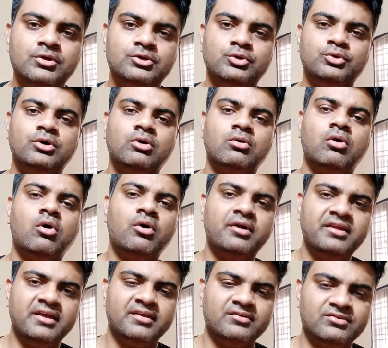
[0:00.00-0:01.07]
to your
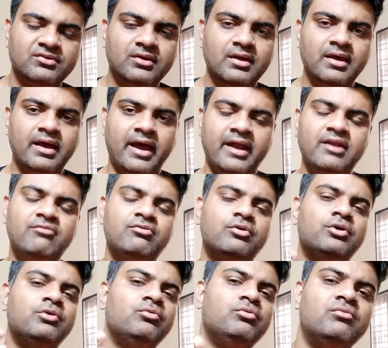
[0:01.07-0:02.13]
audience and if you
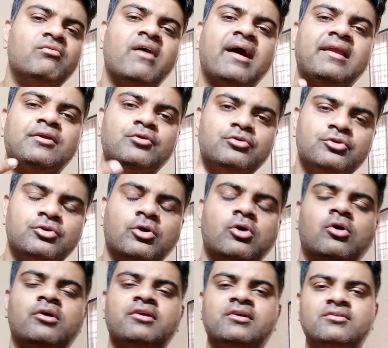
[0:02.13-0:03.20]
give value to your
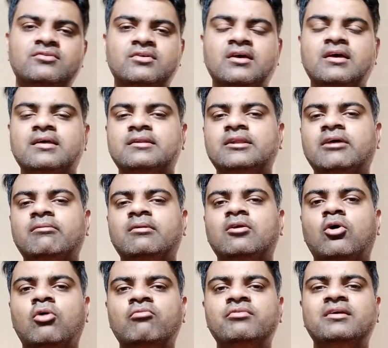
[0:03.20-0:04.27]
audience they will
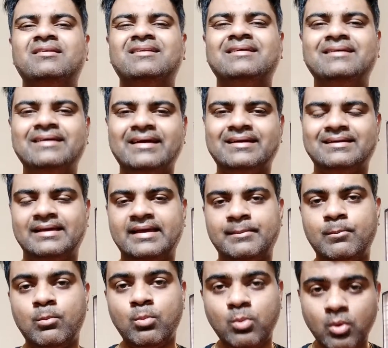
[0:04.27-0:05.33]
obviously get
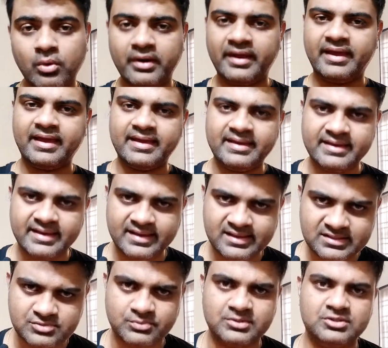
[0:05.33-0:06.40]
more
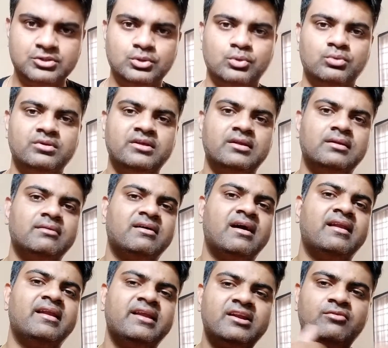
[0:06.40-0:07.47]
engaged with you they'll
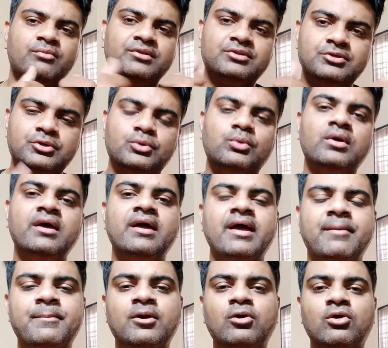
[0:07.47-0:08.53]
connect with you
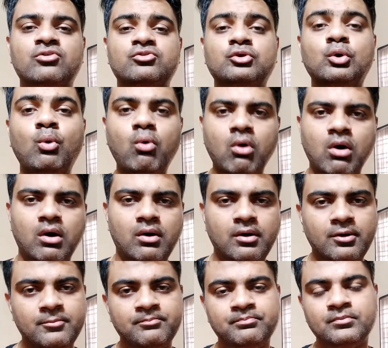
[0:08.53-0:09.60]
because you are
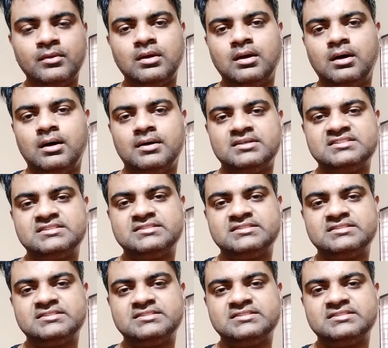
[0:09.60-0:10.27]
uh,